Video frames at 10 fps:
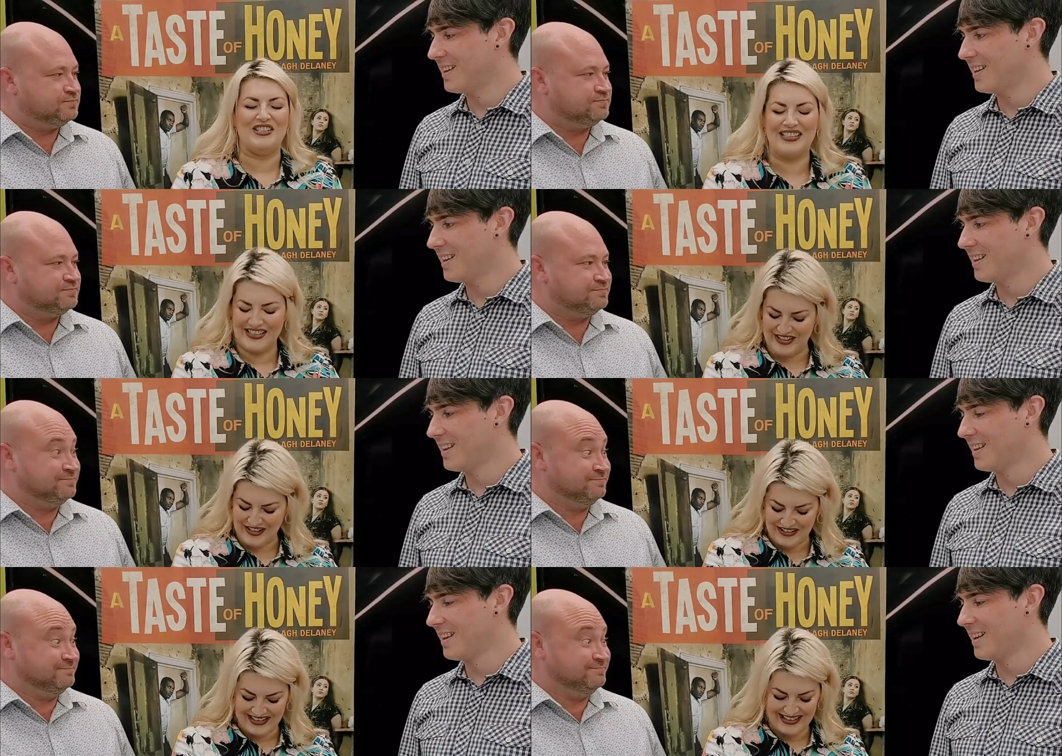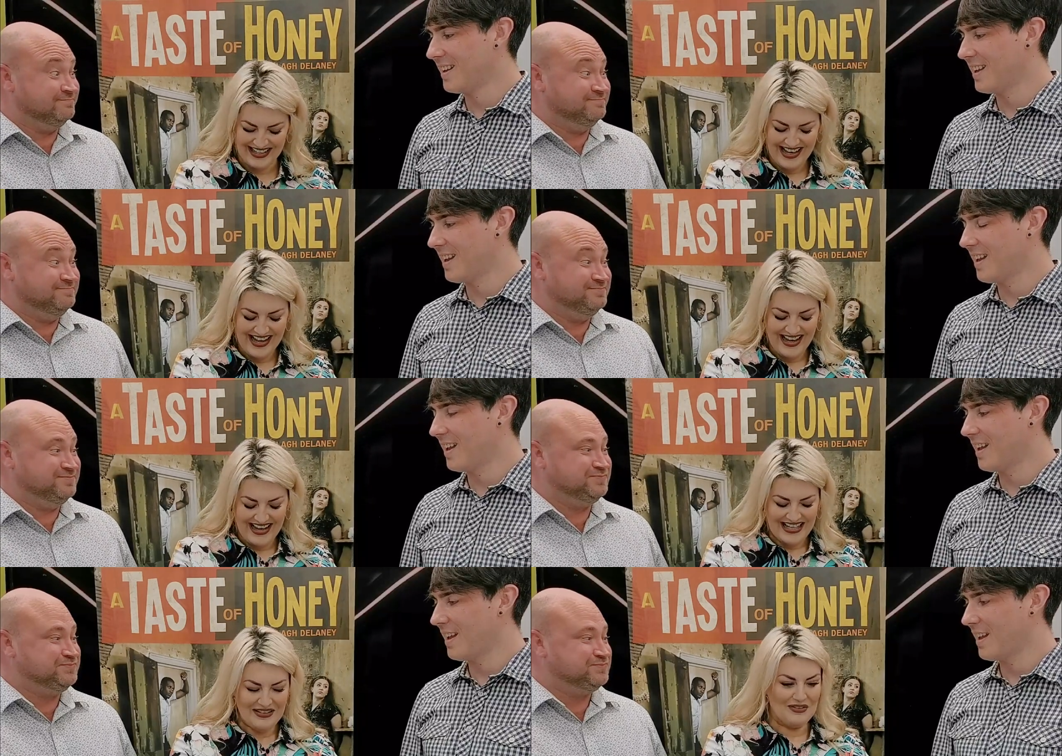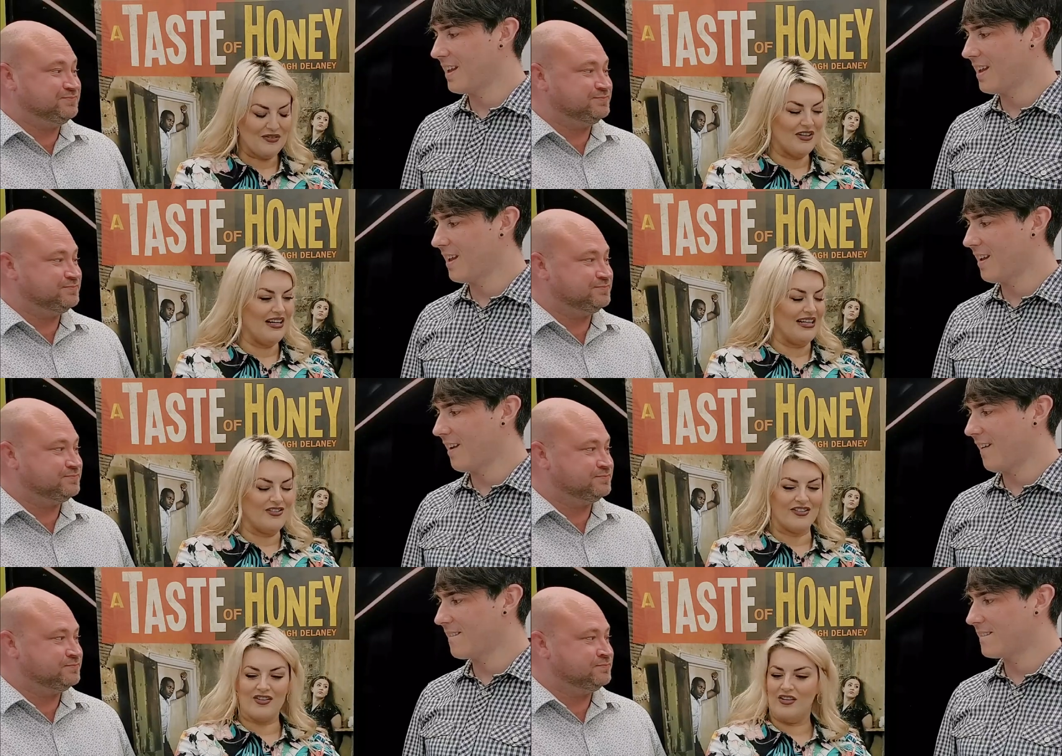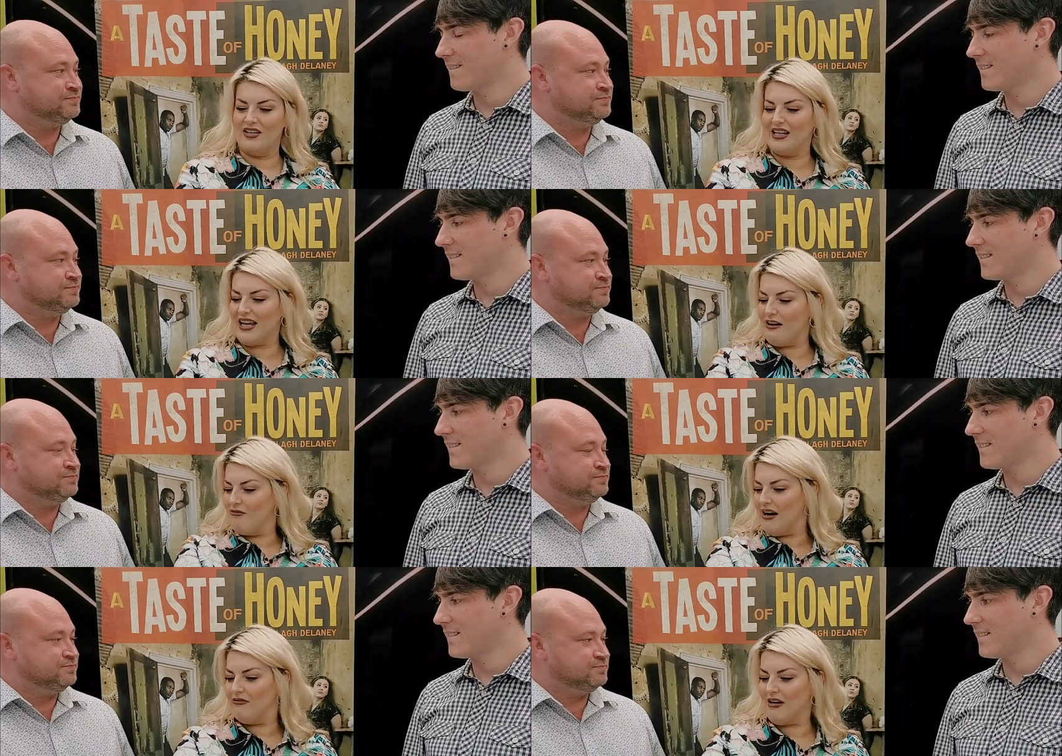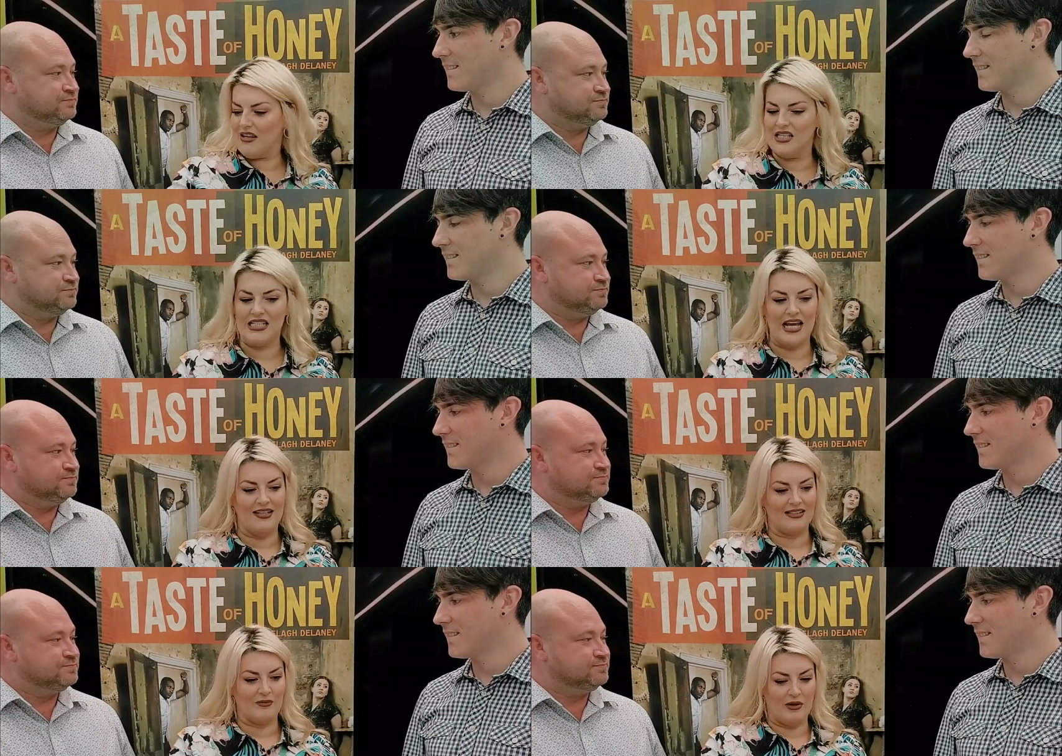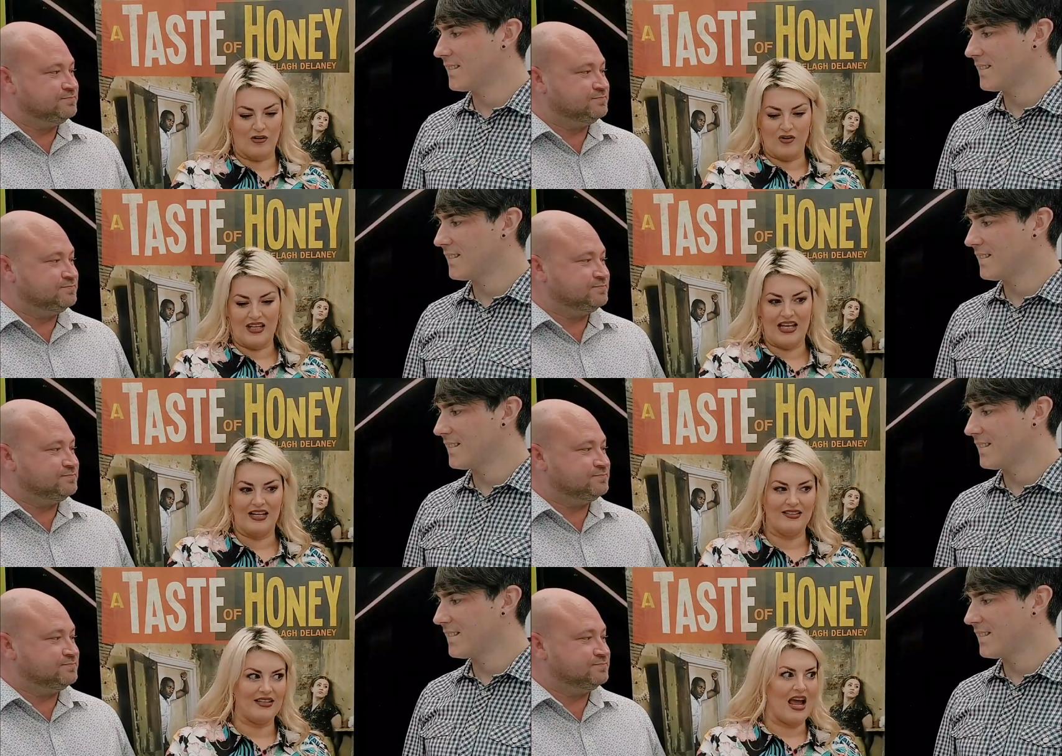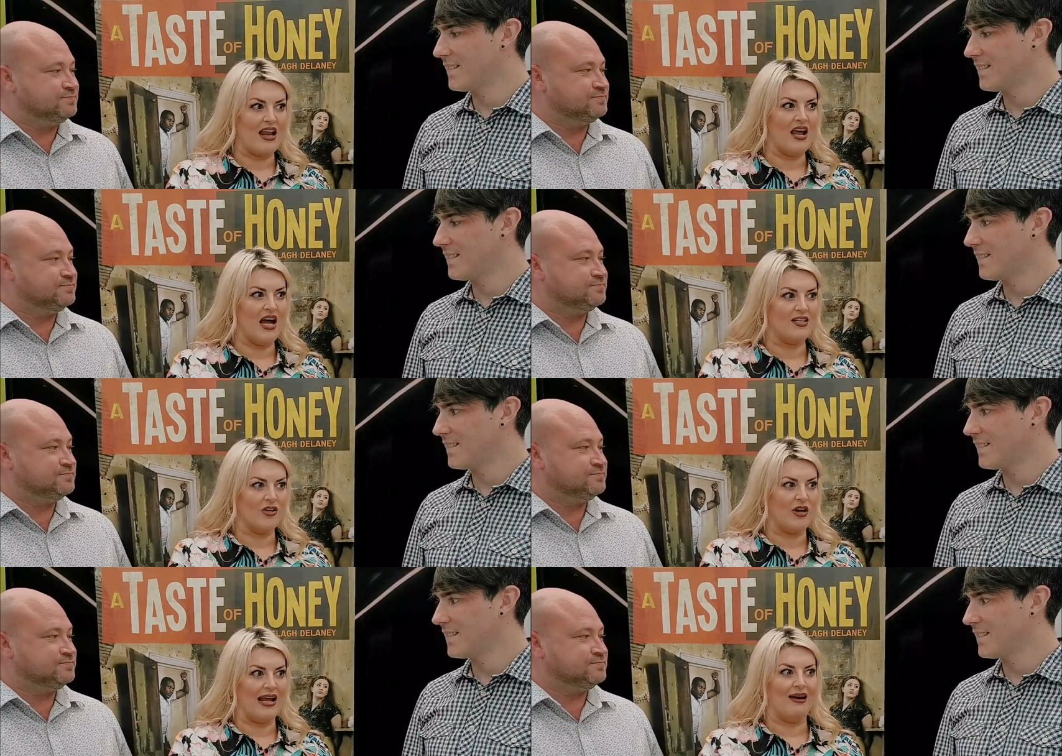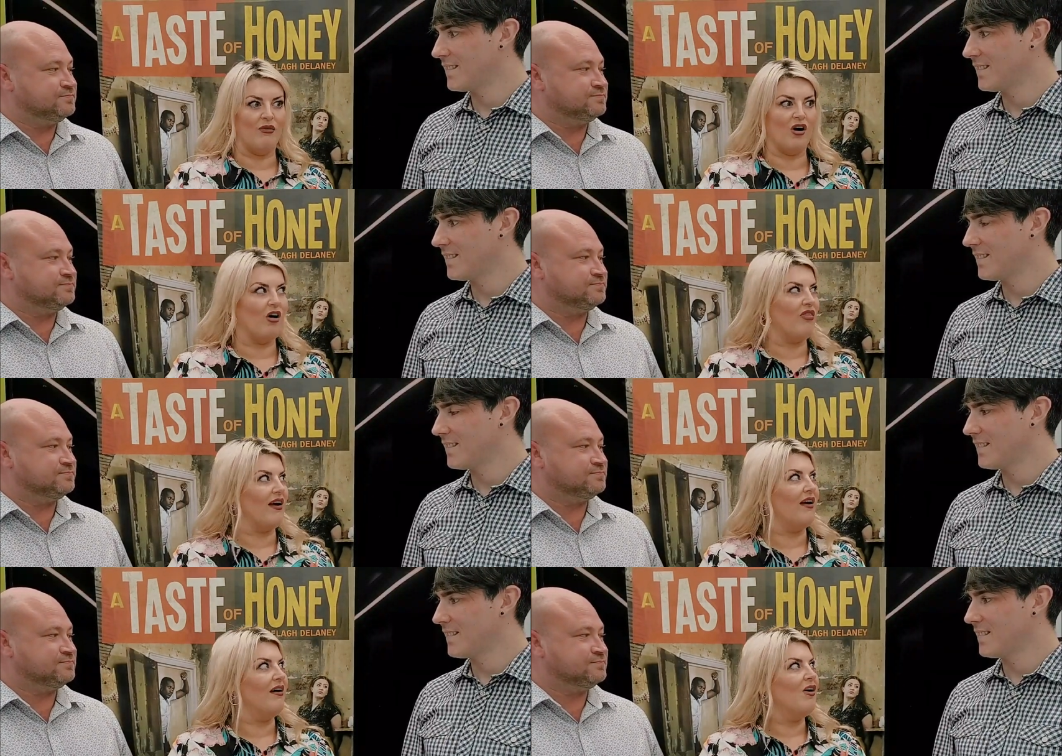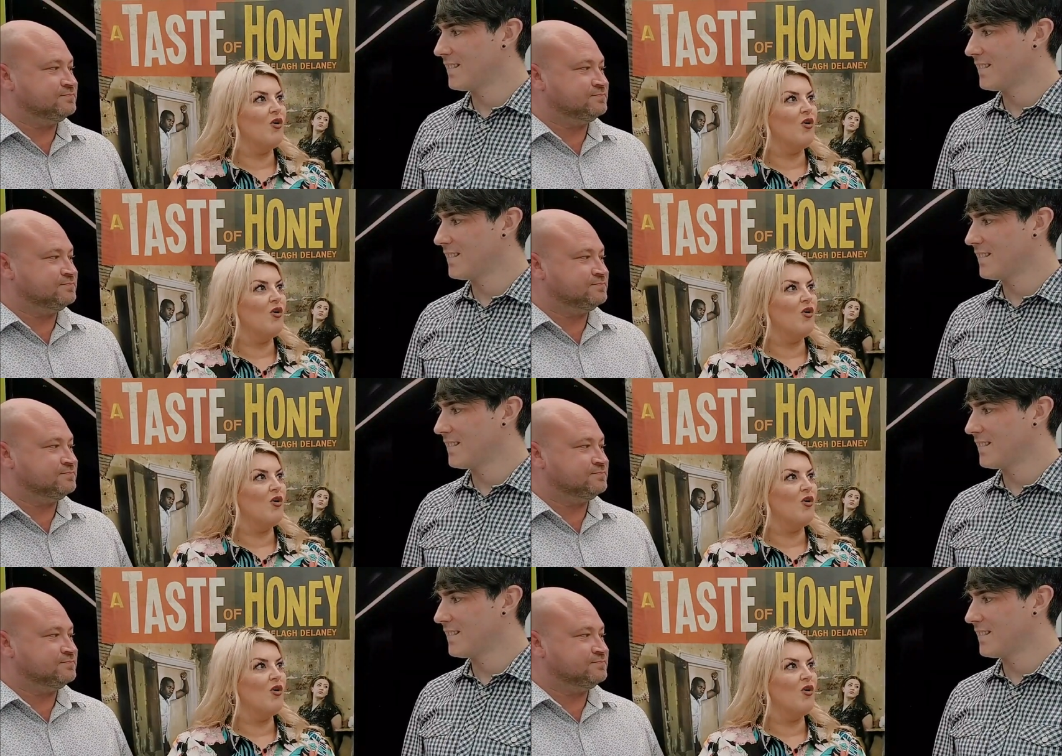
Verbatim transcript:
Speaker 1: Just Gone. There was one in Annie Just Gone and I, I ran around the desk where all the kids, and I don't know how I got there,